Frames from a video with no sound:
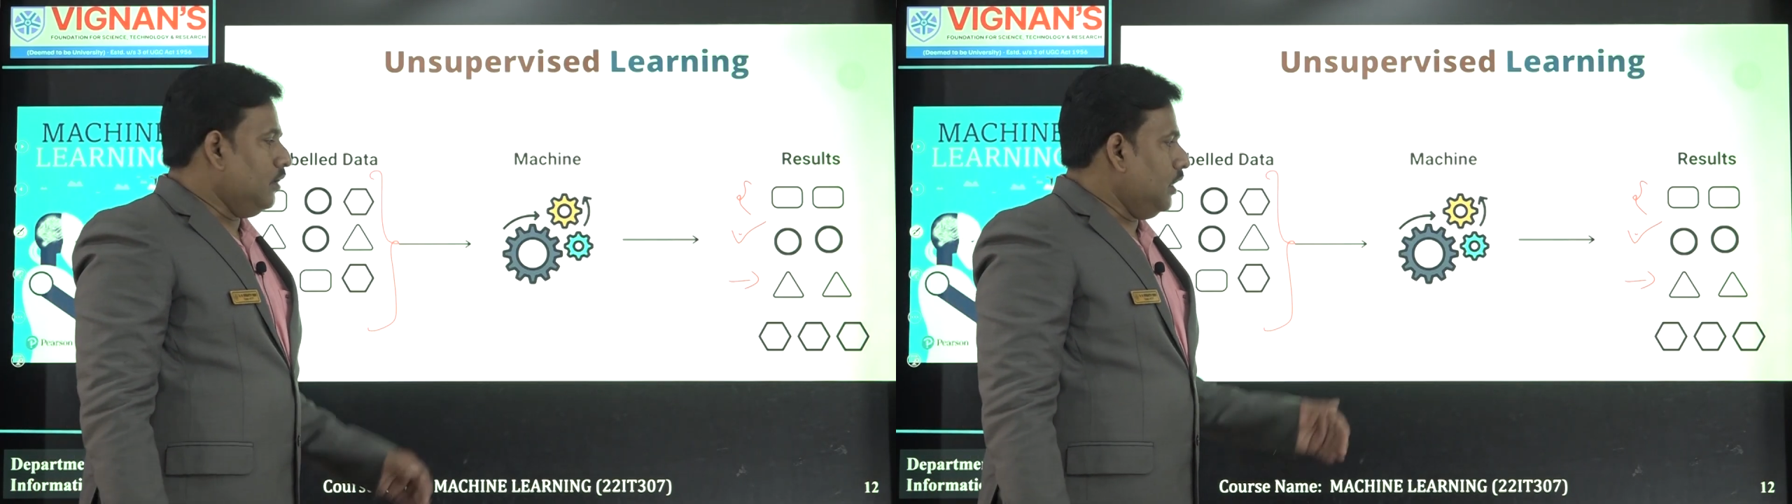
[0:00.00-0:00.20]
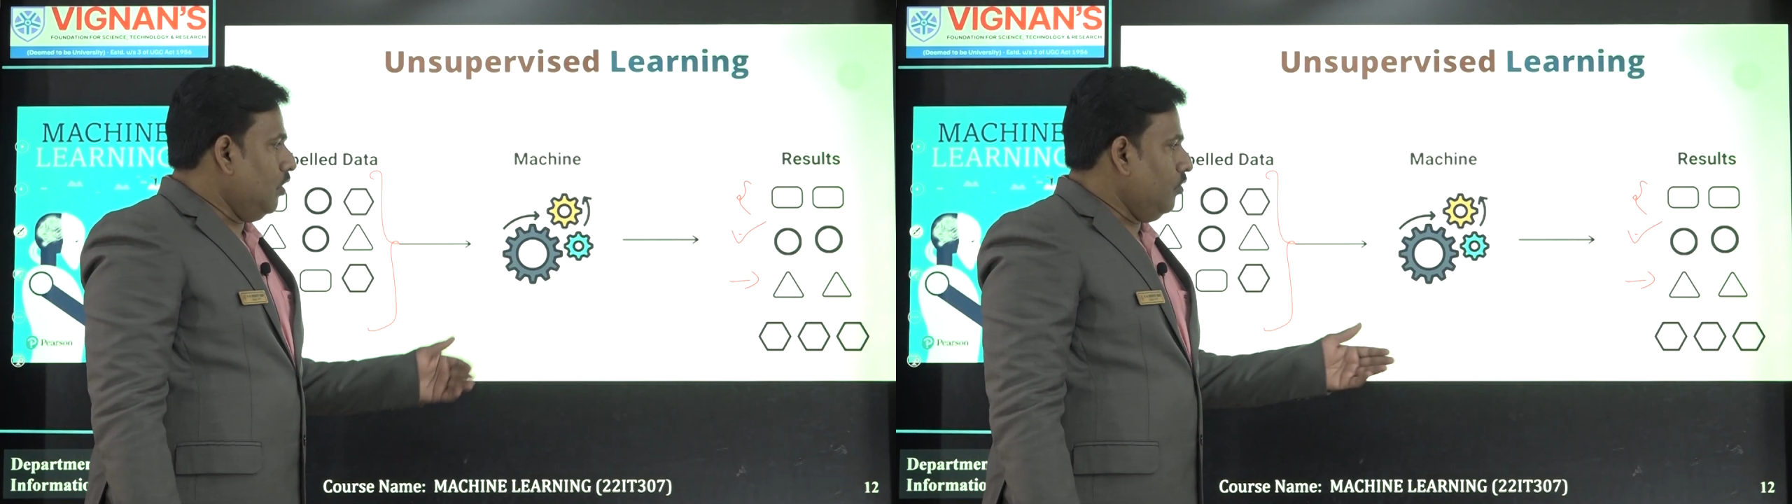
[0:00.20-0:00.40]

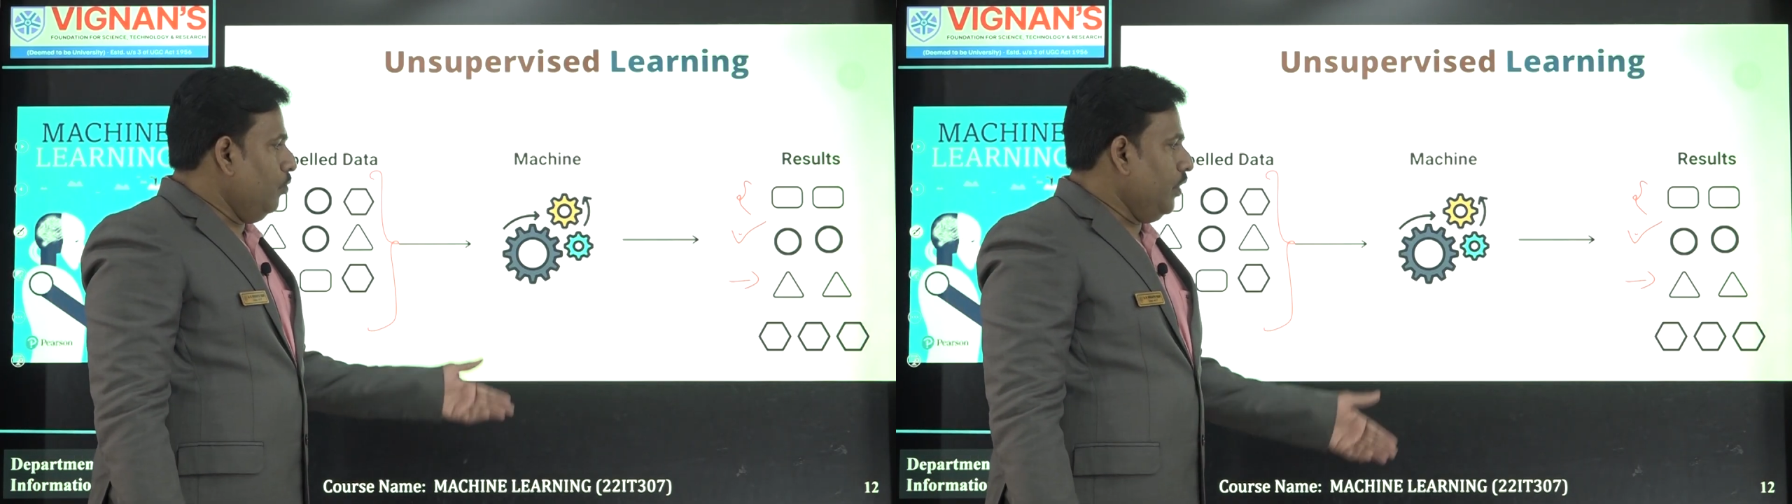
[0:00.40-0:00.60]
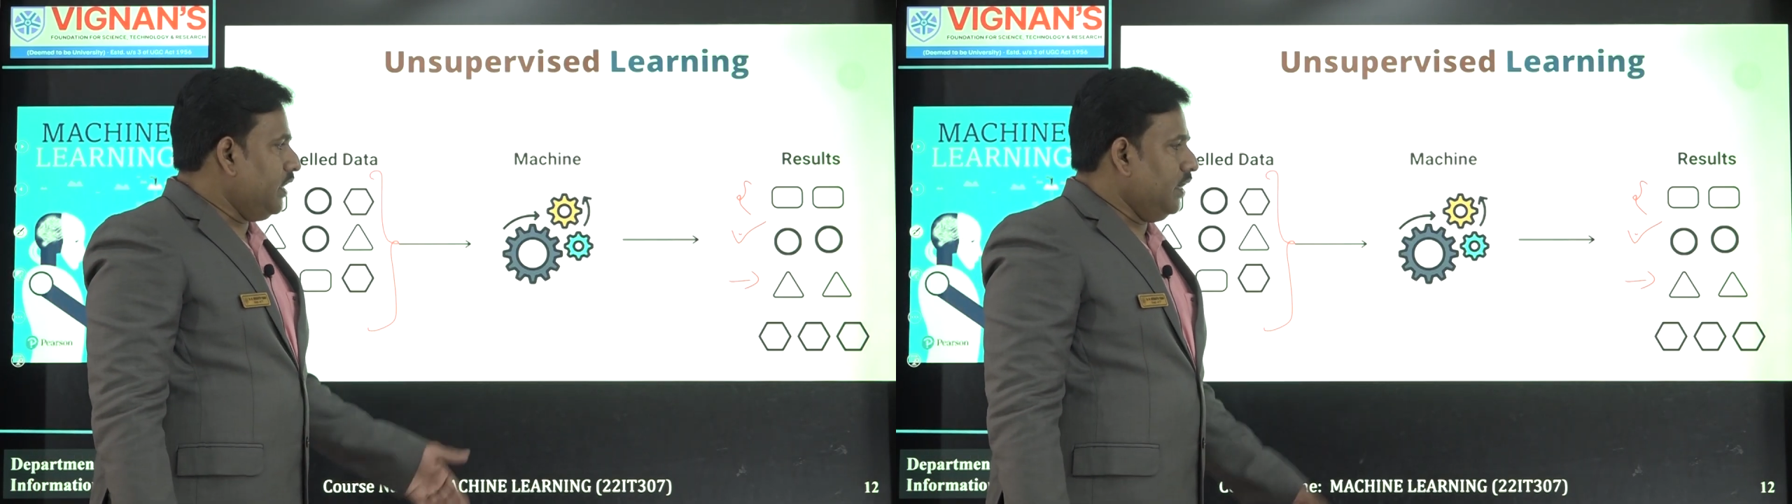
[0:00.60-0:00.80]
Now
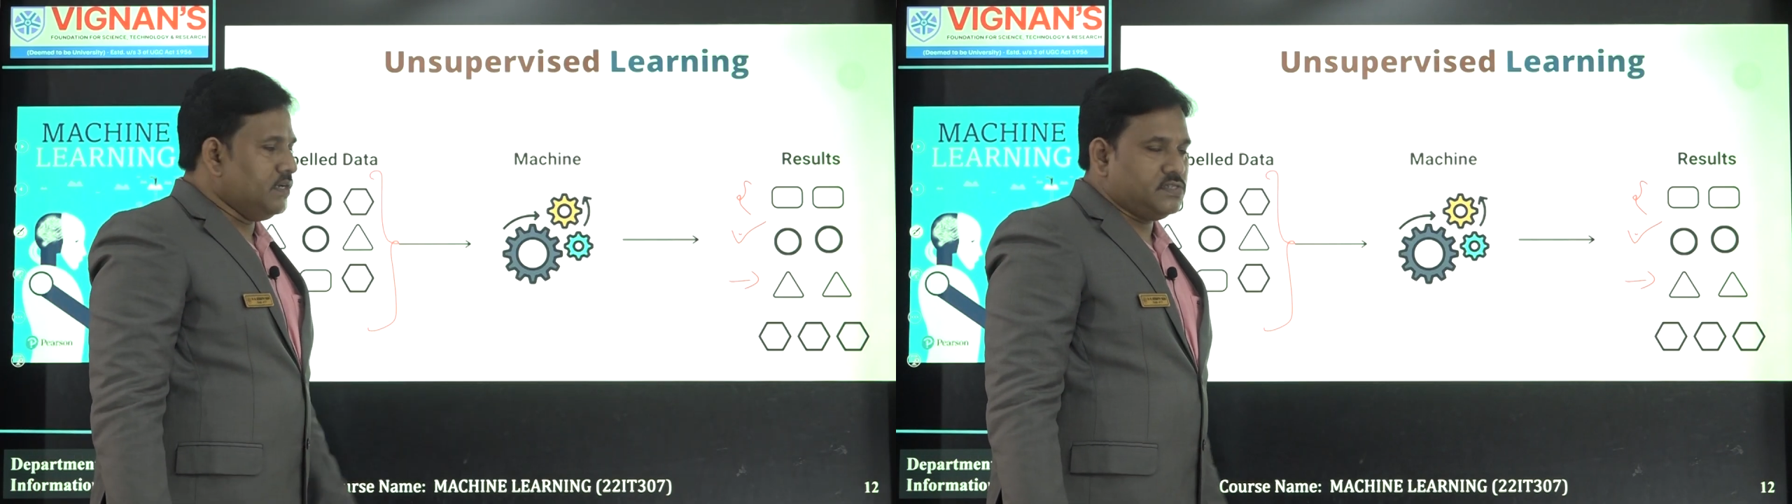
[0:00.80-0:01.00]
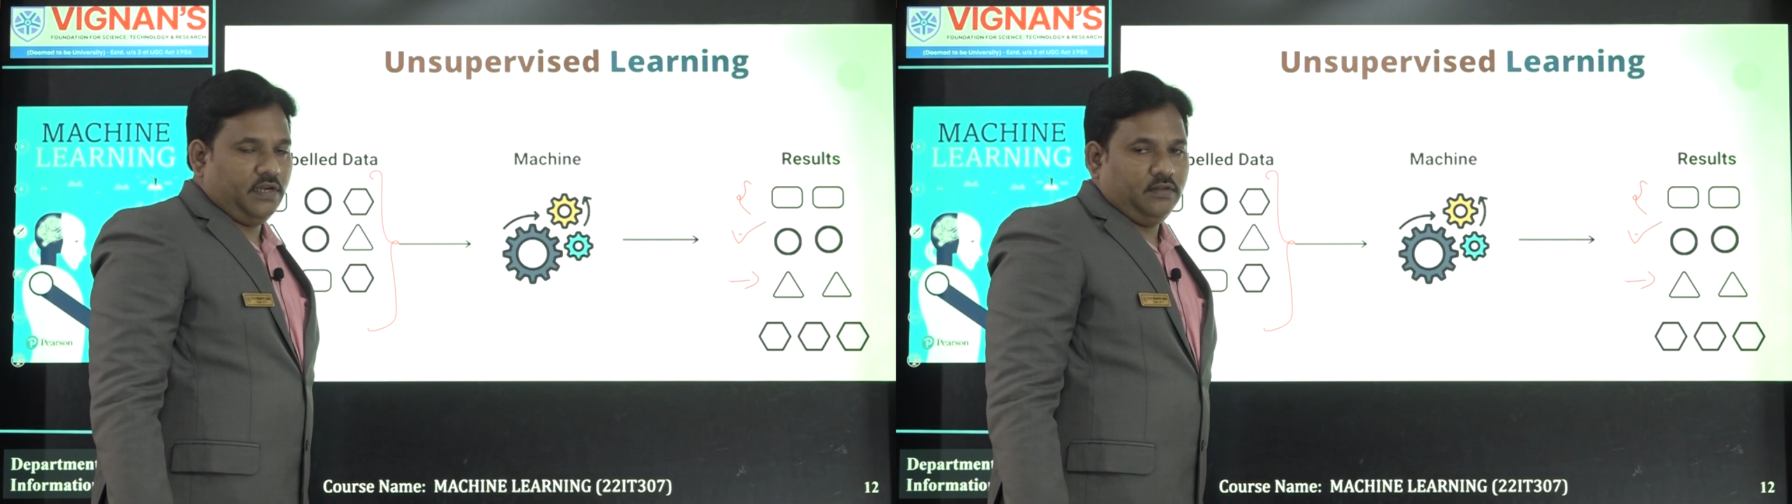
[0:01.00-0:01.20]
we can
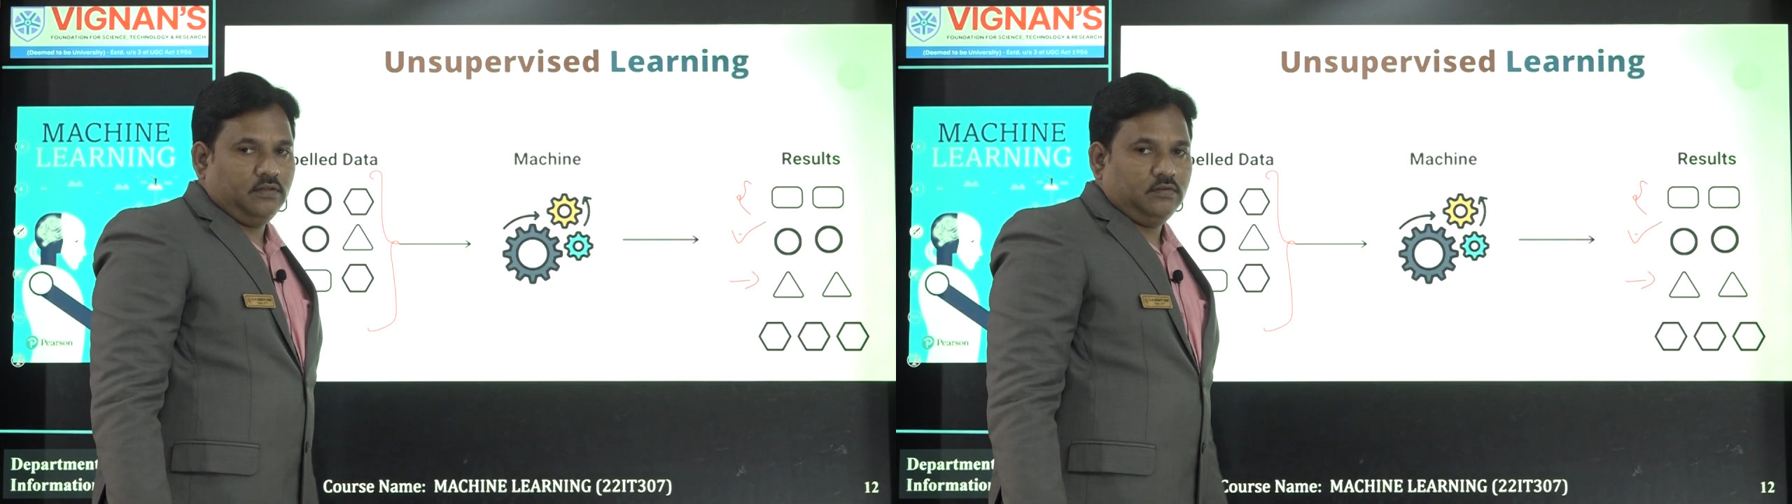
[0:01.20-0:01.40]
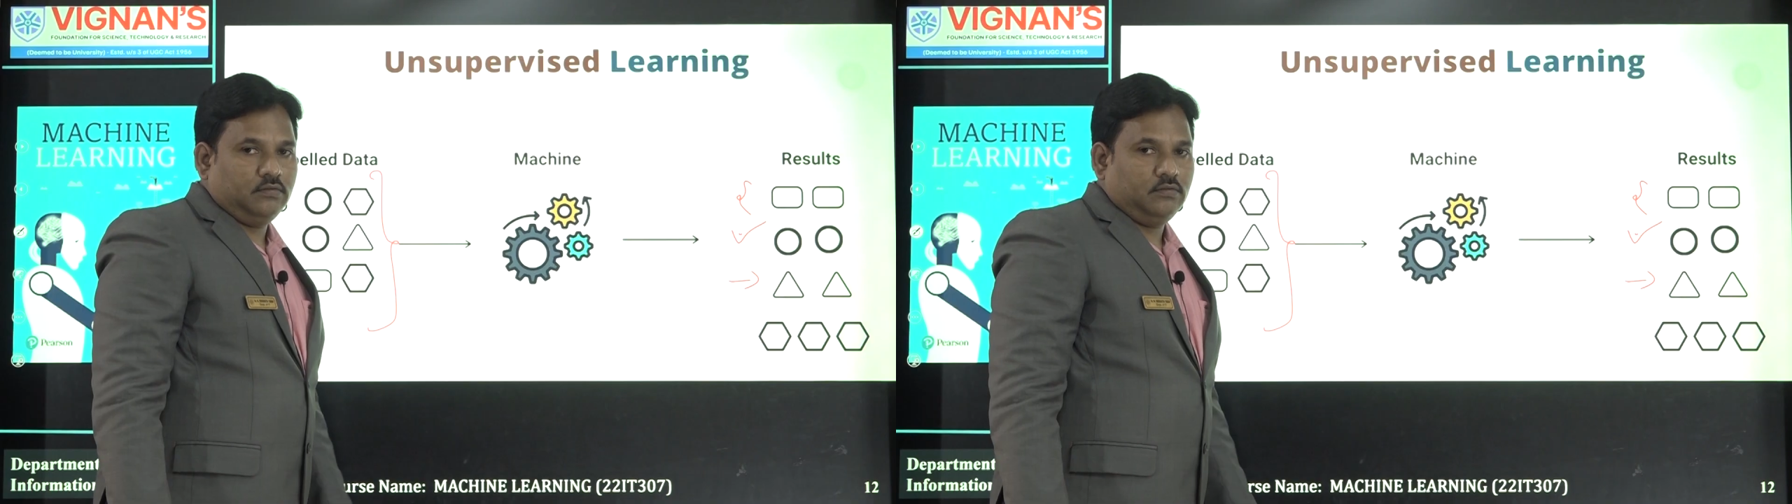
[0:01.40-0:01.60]
assign,